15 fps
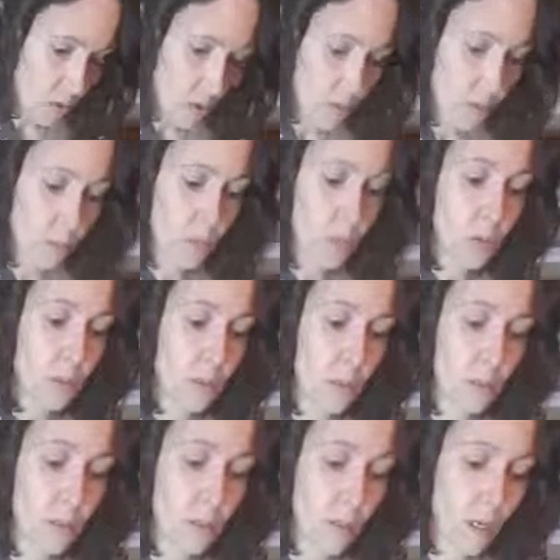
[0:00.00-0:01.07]
I'm just going to put
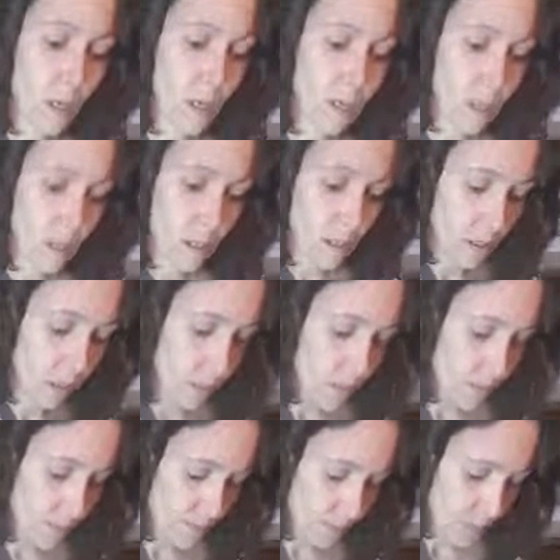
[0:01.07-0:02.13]
that in
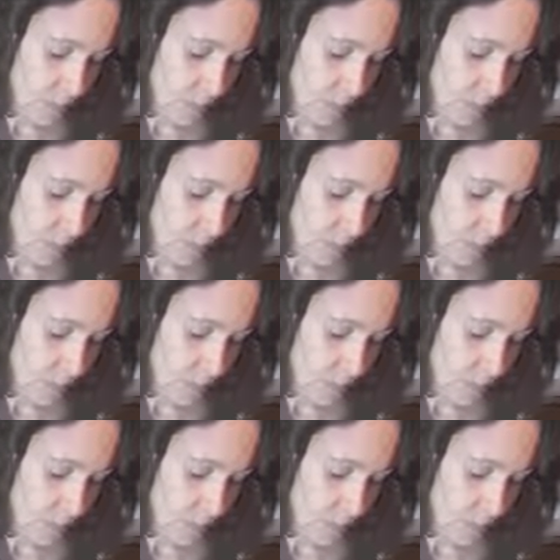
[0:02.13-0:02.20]
there.